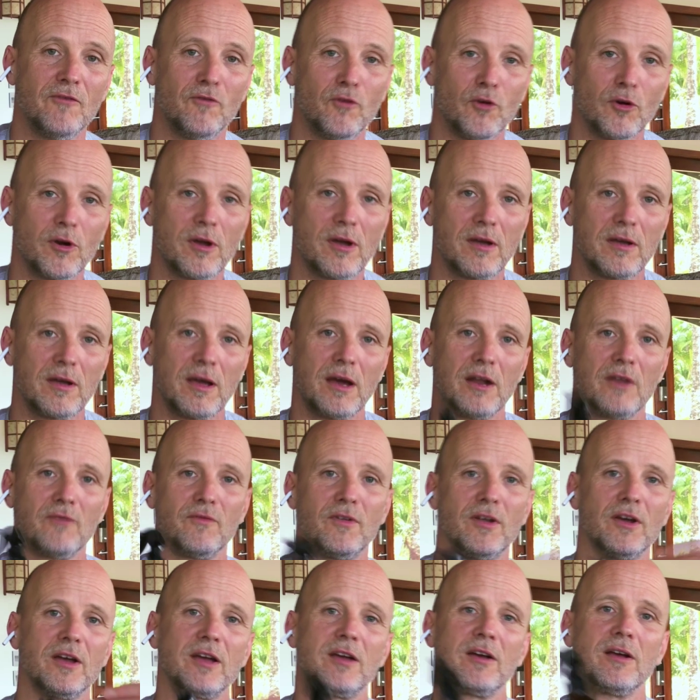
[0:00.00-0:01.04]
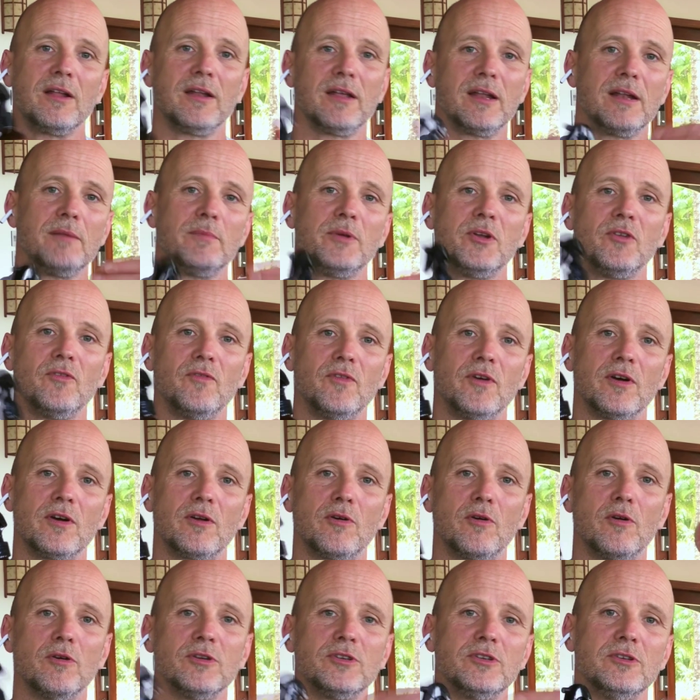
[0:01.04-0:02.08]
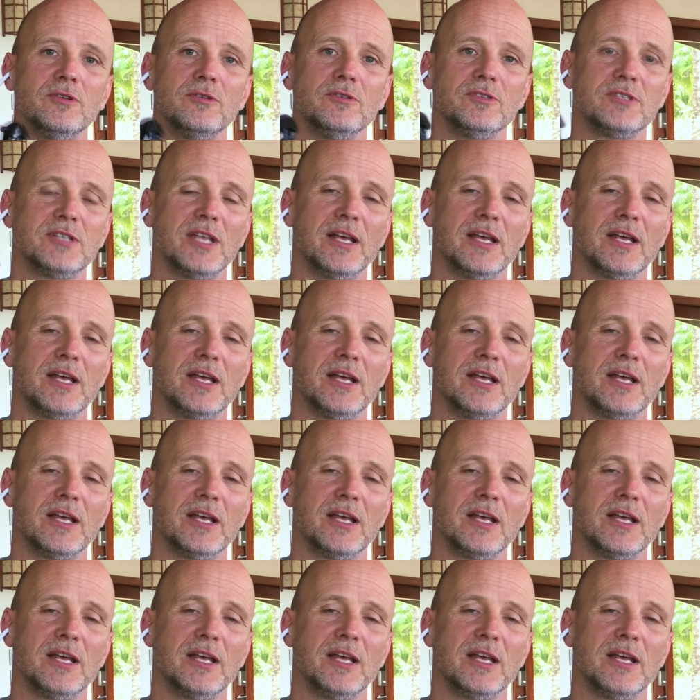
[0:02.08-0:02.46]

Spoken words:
for kind of like a little bit of a continuous